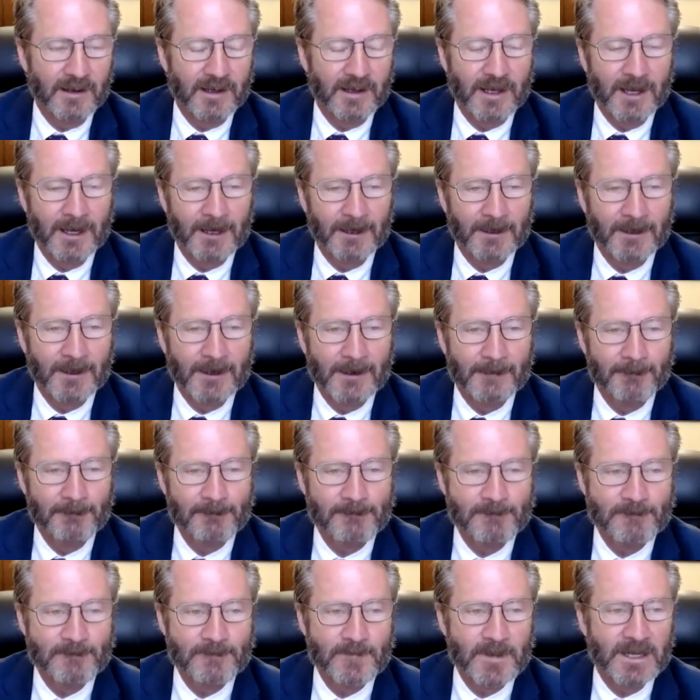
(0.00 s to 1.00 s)
And
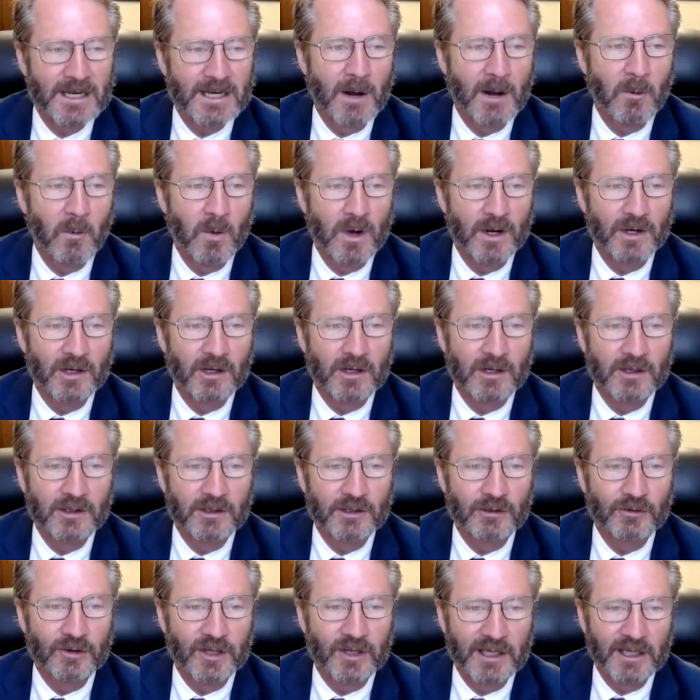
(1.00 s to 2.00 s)
I wonder,
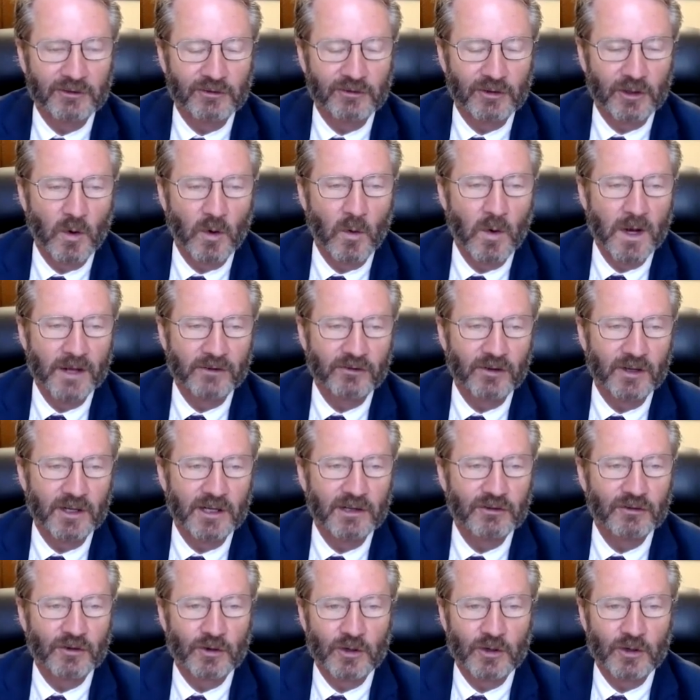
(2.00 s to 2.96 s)
do you think it's a coincidence,